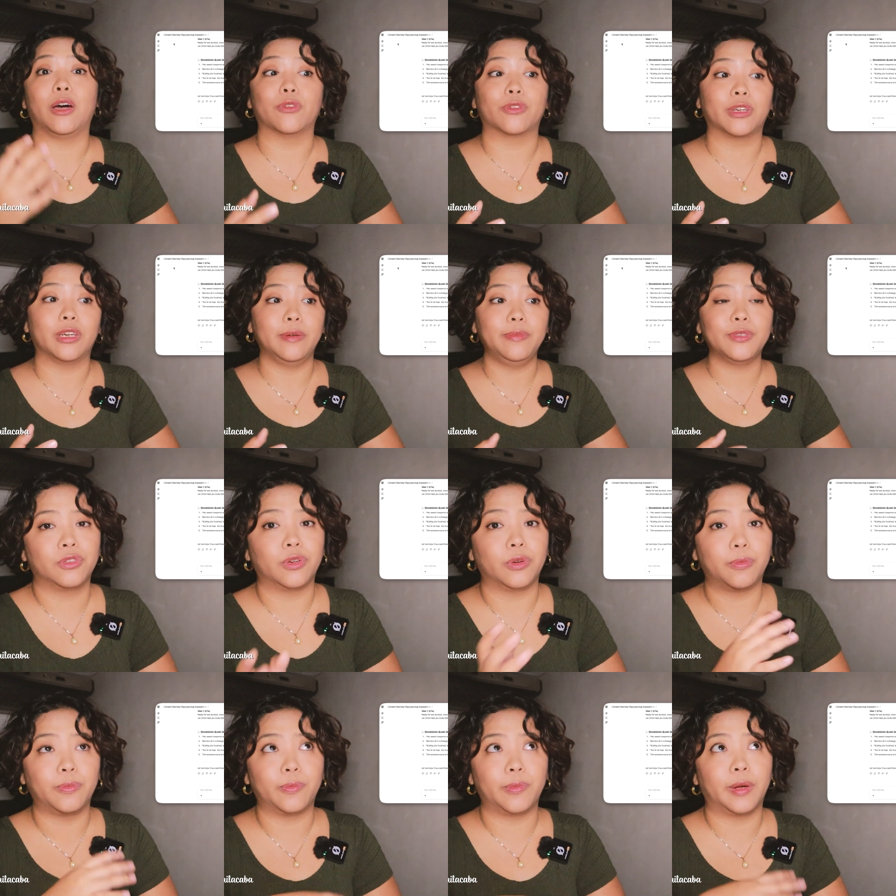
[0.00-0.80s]
outcome.
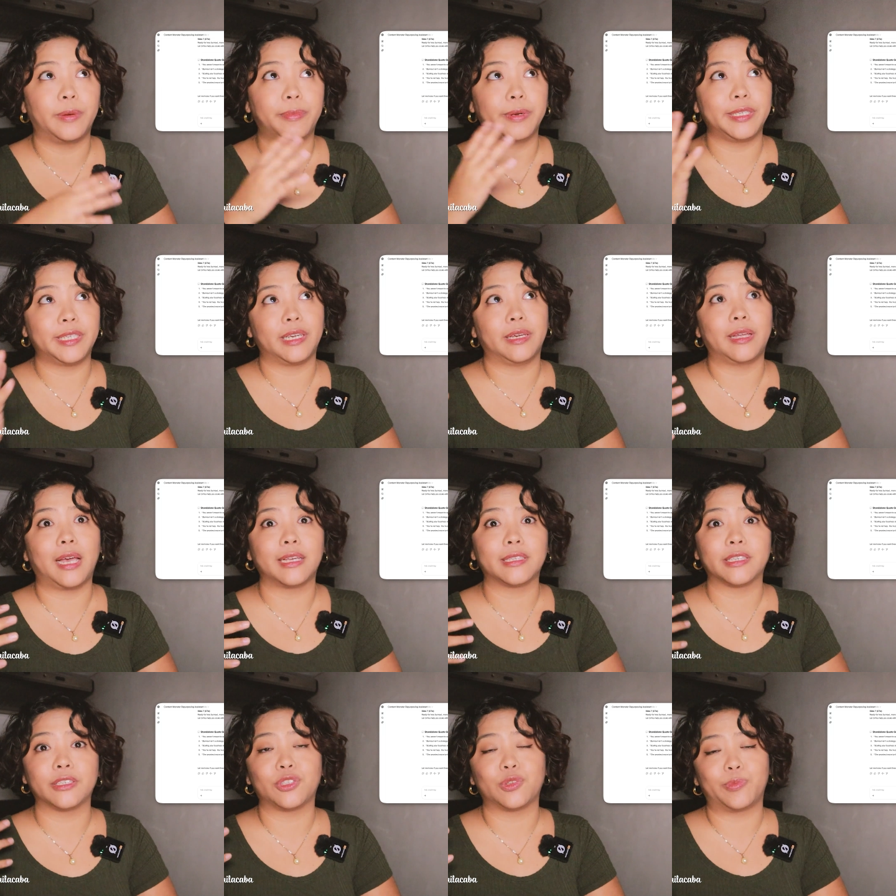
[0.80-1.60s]
So I basically
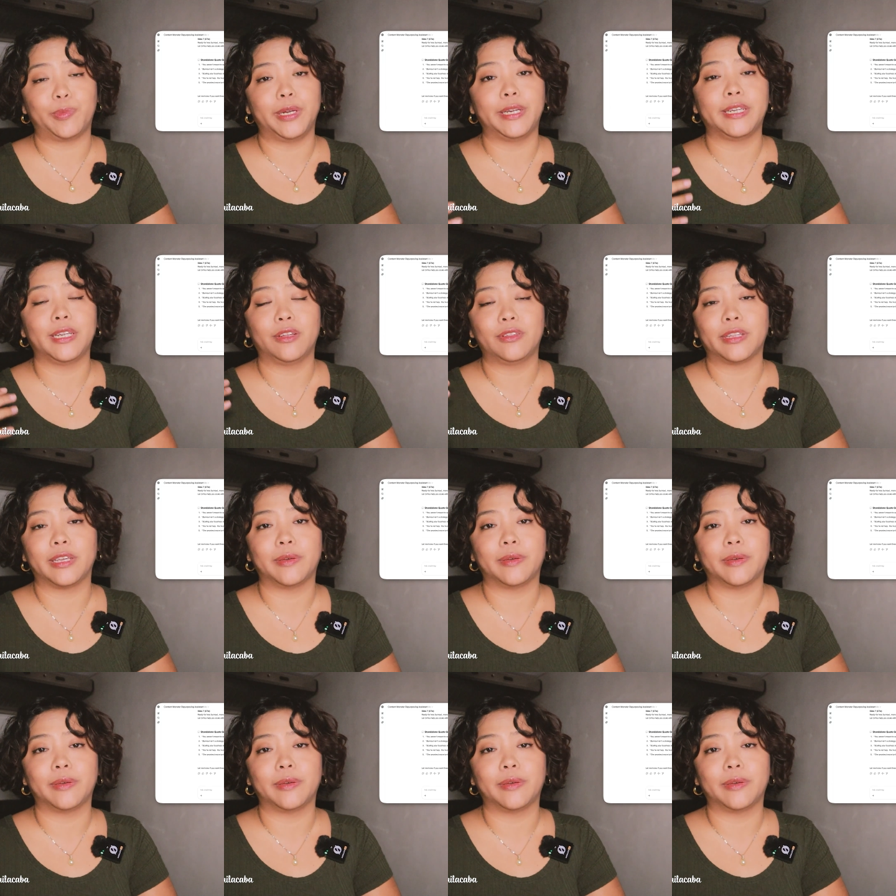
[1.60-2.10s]
ask it to break down,